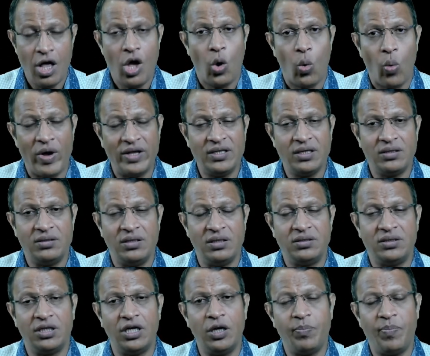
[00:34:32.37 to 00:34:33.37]
whether the
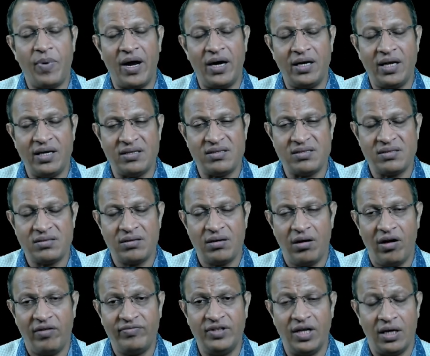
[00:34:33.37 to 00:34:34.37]
third parties
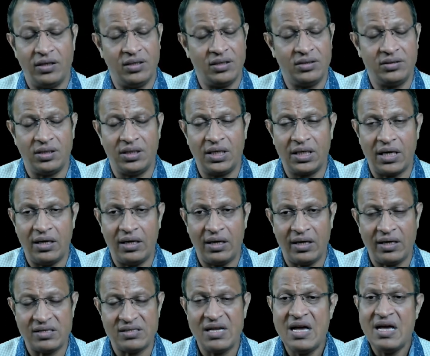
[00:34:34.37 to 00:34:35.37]
of the other third
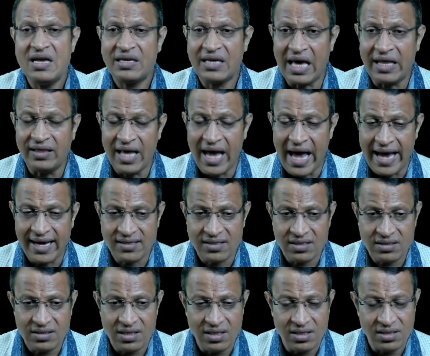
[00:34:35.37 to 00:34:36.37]
countries can they access
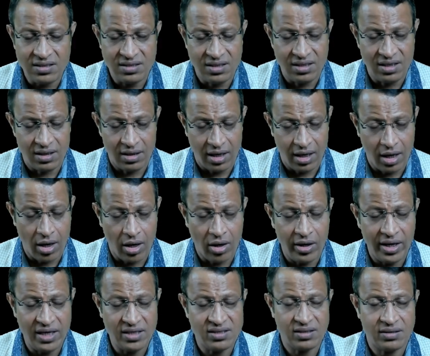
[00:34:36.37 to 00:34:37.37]
these
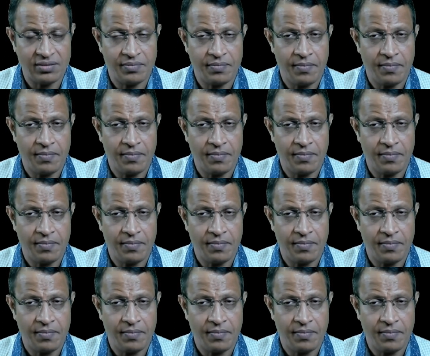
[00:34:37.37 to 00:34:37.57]
recordings,